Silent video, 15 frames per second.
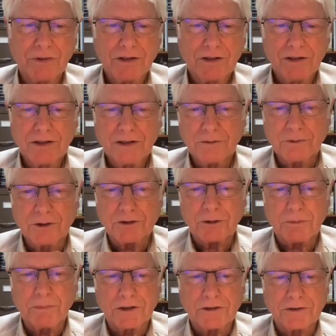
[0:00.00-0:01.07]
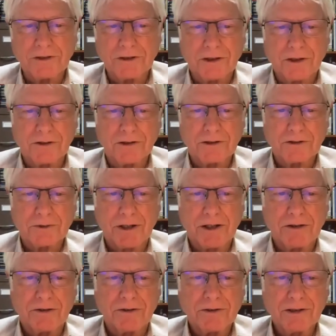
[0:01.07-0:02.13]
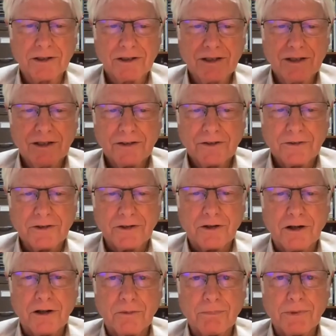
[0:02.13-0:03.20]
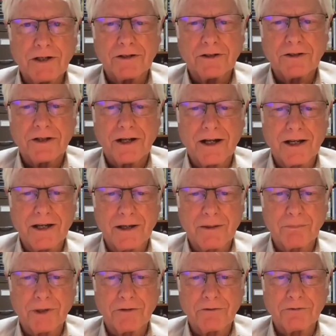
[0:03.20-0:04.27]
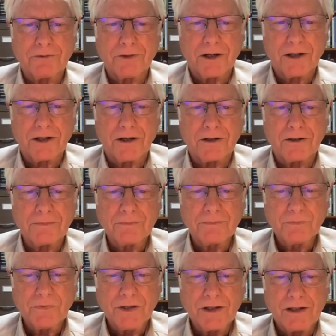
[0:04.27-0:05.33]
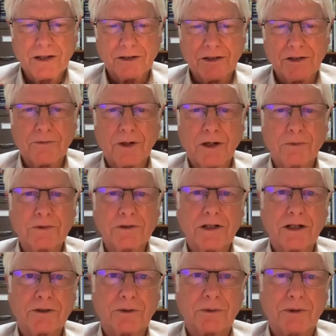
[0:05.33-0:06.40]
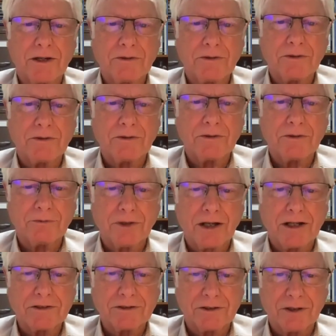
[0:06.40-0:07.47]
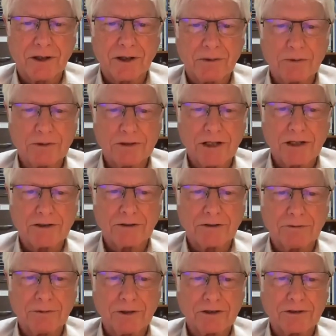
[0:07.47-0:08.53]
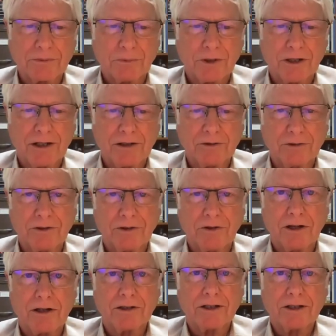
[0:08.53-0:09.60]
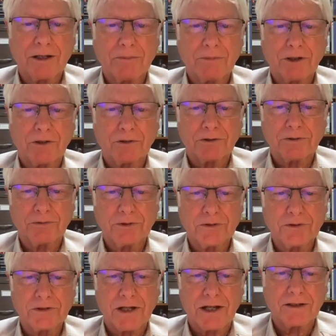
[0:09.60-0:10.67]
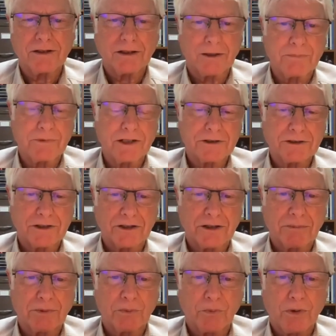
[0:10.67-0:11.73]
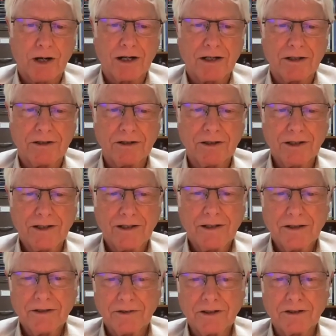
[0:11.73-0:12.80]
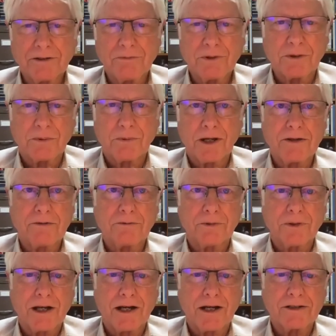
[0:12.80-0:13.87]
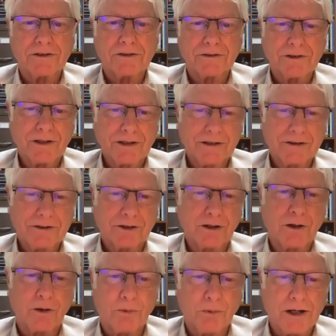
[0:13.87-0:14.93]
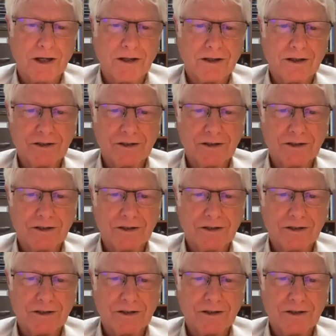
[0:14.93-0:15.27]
Richard Bunse, our illustrator, they're all better than I am by far. And they've always got the right flies and they're always catching fish. And what I learned a long time ago is if you sidle up next to them and whine, they'll give you the right flies to go away.